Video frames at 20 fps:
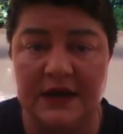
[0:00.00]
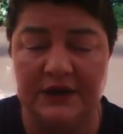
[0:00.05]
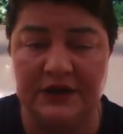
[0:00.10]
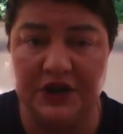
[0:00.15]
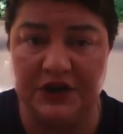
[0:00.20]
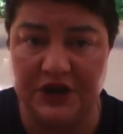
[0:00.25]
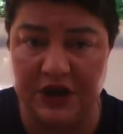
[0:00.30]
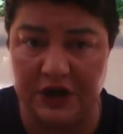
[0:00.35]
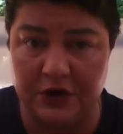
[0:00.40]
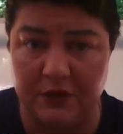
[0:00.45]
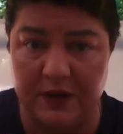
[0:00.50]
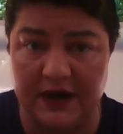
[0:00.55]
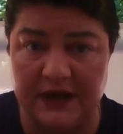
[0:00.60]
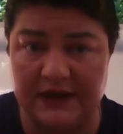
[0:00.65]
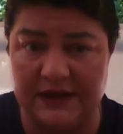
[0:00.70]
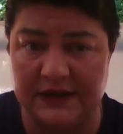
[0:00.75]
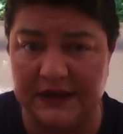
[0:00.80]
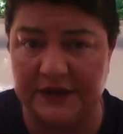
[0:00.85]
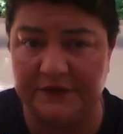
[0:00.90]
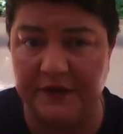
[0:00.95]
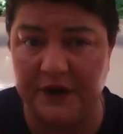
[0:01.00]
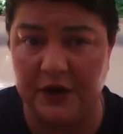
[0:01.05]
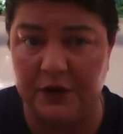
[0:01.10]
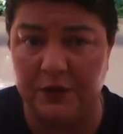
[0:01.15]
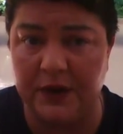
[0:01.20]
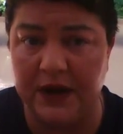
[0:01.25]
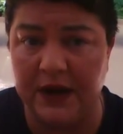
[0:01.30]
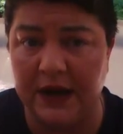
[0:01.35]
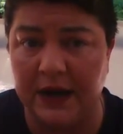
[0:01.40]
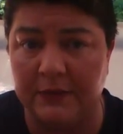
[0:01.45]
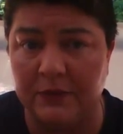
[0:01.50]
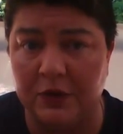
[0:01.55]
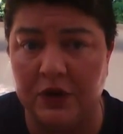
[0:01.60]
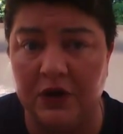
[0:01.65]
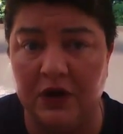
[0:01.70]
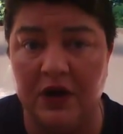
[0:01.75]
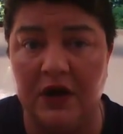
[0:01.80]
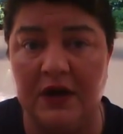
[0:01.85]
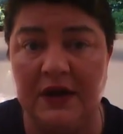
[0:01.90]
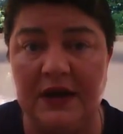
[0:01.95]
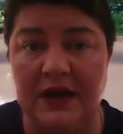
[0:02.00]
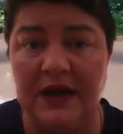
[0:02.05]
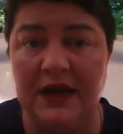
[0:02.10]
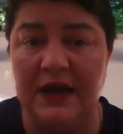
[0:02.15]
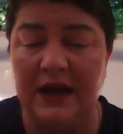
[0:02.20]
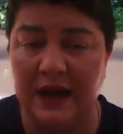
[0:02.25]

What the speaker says: to generate a six-figure income online,